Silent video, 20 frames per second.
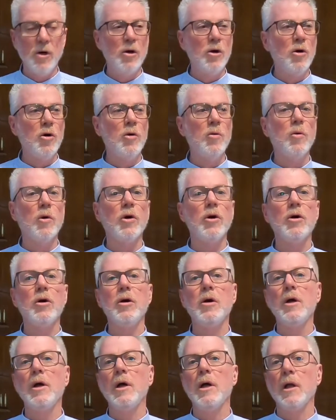who
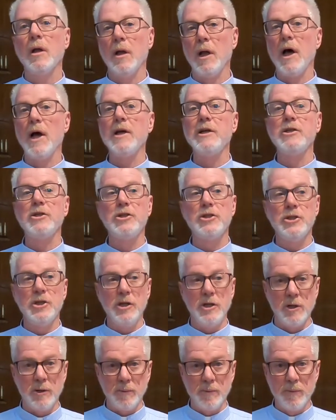were like
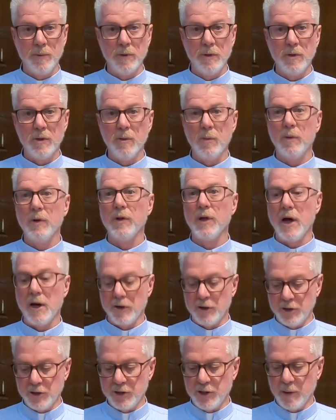sheep without
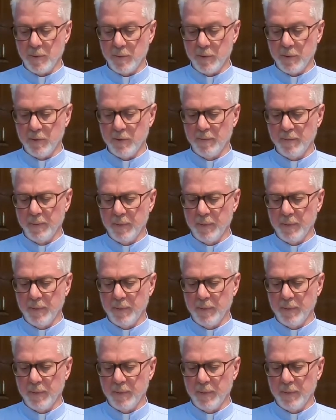a shepherd.